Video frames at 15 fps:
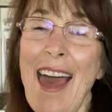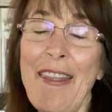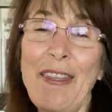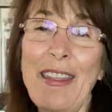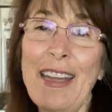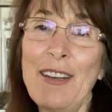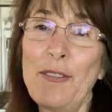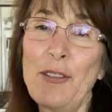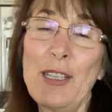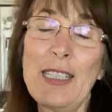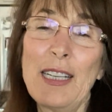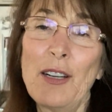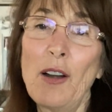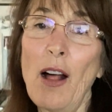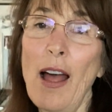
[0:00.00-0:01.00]
and then for
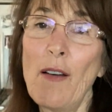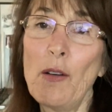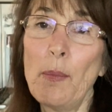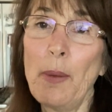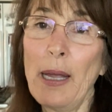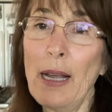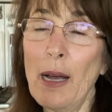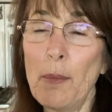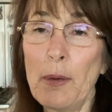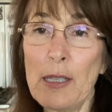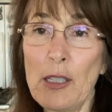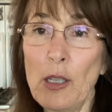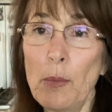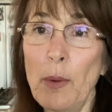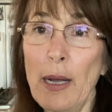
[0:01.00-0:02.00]
dinner, I'll have a big cup of
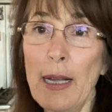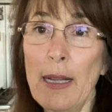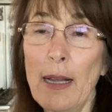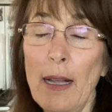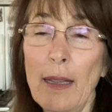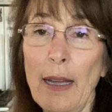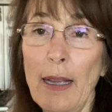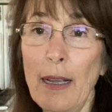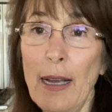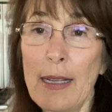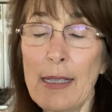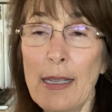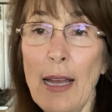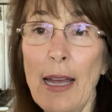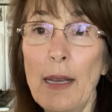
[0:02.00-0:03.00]
soup, I, like I
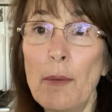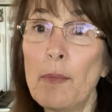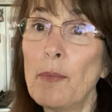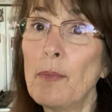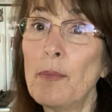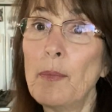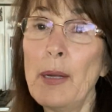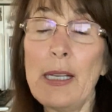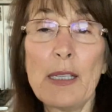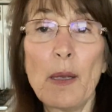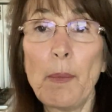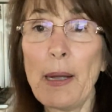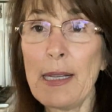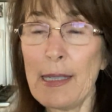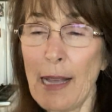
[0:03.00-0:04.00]
said, and piece of
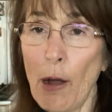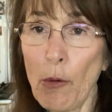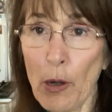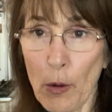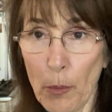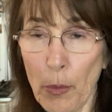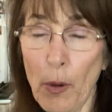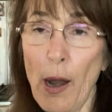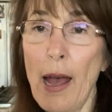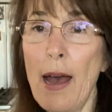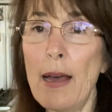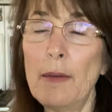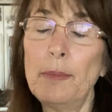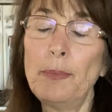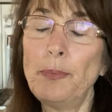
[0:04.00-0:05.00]
my sourdough
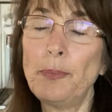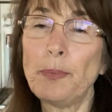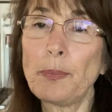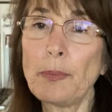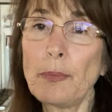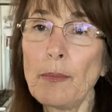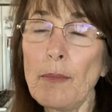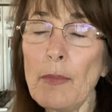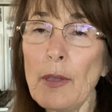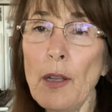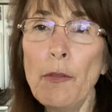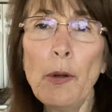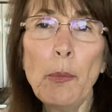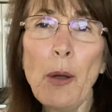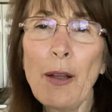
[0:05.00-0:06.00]
bread. And
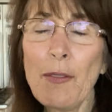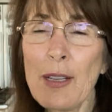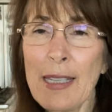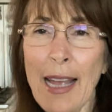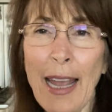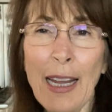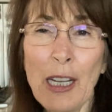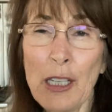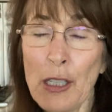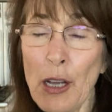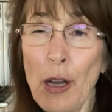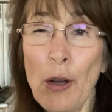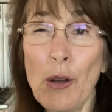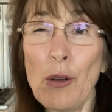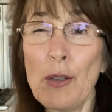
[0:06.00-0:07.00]
for breakfast, egg and
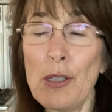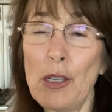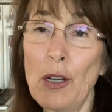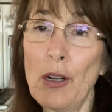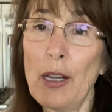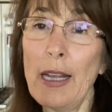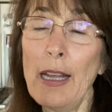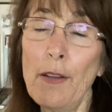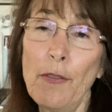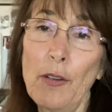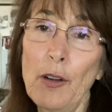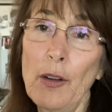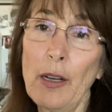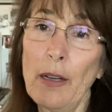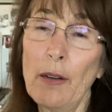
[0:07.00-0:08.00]
toast or
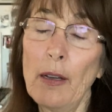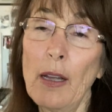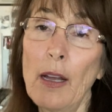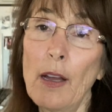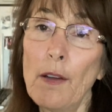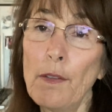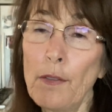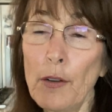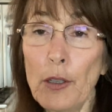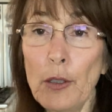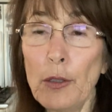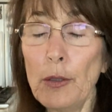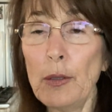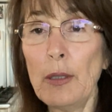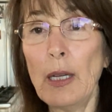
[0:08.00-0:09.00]
kefir and
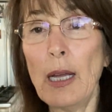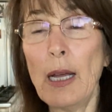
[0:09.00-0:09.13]
fruit.